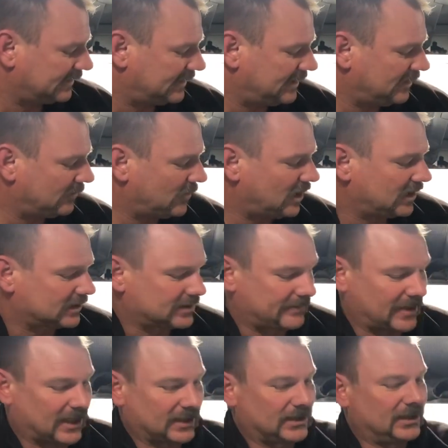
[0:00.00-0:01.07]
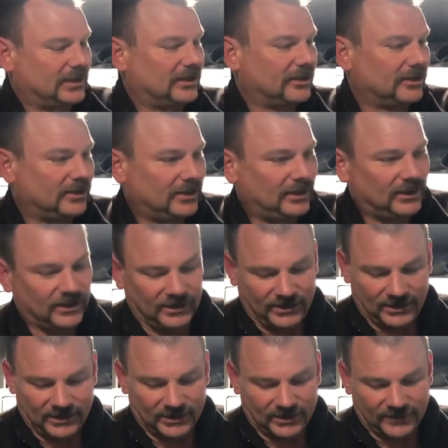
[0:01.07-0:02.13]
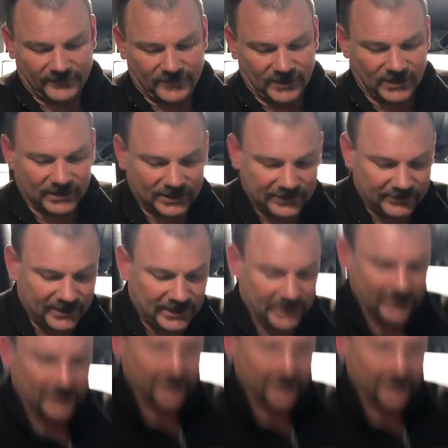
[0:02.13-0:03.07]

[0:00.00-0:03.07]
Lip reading: gearbox back here, and I've got 3